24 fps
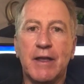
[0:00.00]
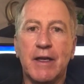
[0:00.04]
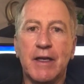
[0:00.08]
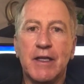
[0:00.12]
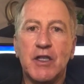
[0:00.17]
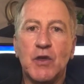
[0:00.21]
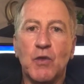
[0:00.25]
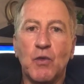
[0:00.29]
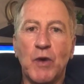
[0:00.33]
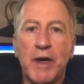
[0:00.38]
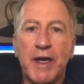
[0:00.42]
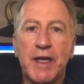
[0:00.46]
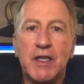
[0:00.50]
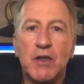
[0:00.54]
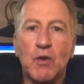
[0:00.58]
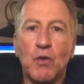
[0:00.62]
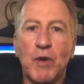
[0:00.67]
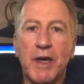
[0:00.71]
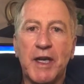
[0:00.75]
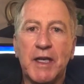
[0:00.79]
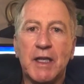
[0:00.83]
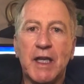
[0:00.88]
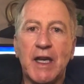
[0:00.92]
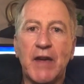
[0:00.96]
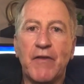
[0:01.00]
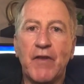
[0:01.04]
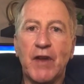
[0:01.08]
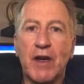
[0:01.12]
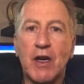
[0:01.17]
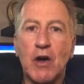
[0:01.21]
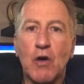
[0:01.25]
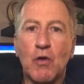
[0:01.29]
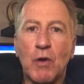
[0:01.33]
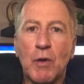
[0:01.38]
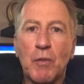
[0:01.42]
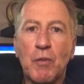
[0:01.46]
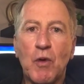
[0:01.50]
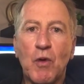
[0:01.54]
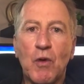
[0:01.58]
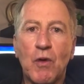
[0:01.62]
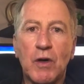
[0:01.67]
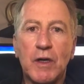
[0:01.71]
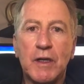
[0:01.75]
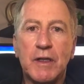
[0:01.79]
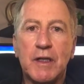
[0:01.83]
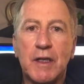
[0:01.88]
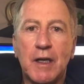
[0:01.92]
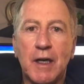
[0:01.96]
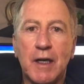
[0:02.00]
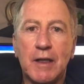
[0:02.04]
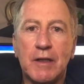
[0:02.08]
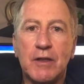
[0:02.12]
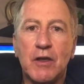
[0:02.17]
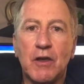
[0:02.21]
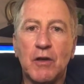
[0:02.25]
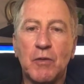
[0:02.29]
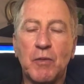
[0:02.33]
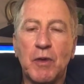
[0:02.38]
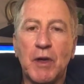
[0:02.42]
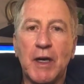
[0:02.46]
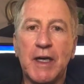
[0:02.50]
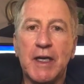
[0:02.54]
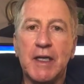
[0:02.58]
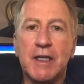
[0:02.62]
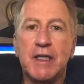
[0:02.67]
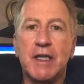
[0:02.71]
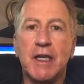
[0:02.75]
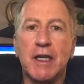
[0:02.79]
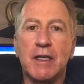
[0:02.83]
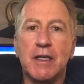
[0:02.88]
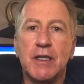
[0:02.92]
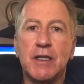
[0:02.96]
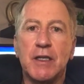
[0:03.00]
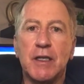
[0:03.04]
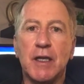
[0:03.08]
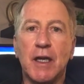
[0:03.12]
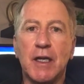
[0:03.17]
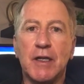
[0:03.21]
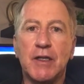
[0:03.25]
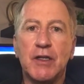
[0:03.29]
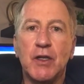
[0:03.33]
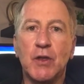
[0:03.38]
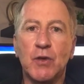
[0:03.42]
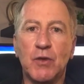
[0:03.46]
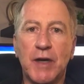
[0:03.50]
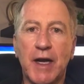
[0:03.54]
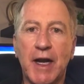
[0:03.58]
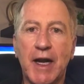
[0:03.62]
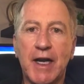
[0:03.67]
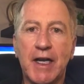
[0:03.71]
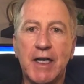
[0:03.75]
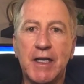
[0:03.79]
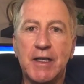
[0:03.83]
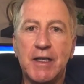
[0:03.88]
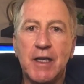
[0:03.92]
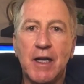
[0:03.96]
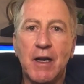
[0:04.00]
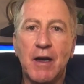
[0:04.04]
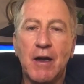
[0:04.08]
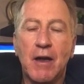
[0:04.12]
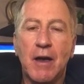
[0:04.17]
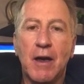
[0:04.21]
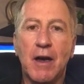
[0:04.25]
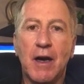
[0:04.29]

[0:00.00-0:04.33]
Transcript: This week's weekly video report took place just 2 days